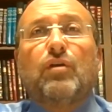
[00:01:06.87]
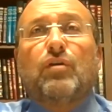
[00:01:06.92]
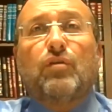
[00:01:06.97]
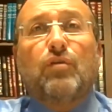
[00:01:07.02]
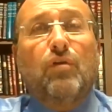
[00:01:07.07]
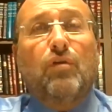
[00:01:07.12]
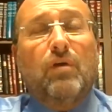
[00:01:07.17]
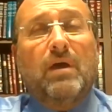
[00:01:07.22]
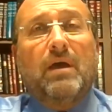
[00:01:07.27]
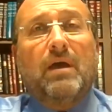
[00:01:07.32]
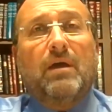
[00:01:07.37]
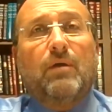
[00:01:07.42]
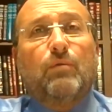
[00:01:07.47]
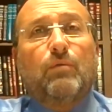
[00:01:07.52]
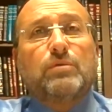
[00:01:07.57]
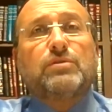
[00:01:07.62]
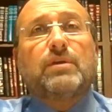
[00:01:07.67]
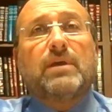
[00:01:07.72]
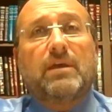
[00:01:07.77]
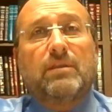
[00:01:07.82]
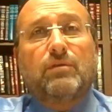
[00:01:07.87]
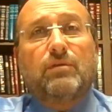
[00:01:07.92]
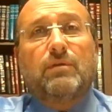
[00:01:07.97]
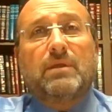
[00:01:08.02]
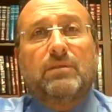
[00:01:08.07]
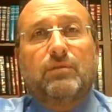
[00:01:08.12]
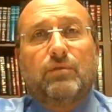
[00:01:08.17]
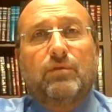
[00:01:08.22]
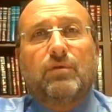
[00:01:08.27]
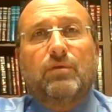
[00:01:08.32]
Korach was a gadol
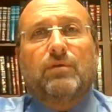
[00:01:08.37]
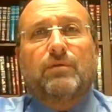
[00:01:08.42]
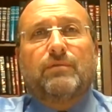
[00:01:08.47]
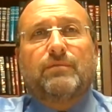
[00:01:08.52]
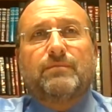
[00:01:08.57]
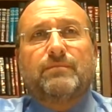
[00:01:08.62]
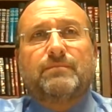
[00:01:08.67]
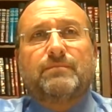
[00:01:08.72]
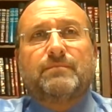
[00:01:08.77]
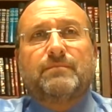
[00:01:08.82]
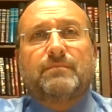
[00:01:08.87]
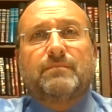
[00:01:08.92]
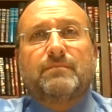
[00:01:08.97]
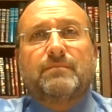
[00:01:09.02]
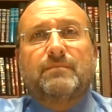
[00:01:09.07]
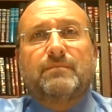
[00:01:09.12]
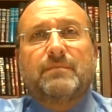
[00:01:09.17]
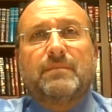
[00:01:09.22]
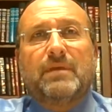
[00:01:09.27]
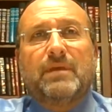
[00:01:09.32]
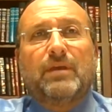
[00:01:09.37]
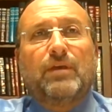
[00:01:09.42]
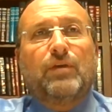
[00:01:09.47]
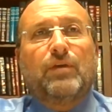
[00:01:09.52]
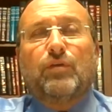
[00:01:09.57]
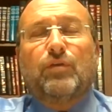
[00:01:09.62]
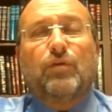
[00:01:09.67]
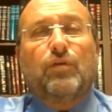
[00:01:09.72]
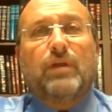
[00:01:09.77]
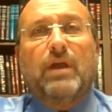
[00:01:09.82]
hador.
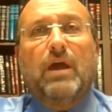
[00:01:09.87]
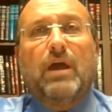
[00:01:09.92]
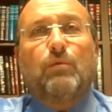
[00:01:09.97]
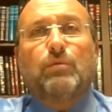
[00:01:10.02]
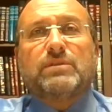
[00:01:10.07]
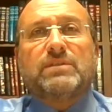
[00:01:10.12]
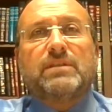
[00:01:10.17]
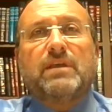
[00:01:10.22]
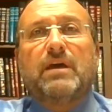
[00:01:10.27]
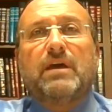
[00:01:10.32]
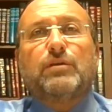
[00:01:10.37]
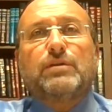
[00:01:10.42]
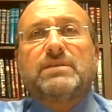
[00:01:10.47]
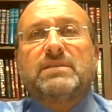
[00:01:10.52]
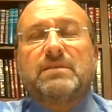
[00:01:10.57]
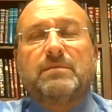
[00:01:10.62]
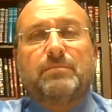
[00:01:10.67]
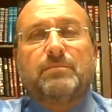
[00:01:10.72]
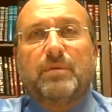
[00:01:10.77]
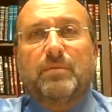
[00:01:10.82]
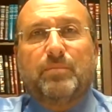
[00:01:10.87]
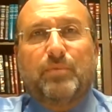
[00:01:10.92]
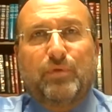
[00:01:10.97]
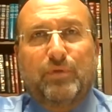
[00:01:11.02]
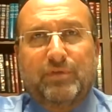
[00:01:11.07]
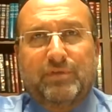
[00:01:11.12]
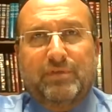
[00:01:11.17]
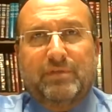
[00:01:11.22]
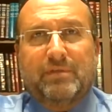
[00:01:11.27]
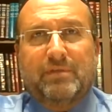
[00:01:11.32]
Korach was not a simple
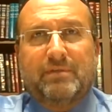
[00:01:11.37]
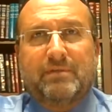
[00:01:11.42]
person.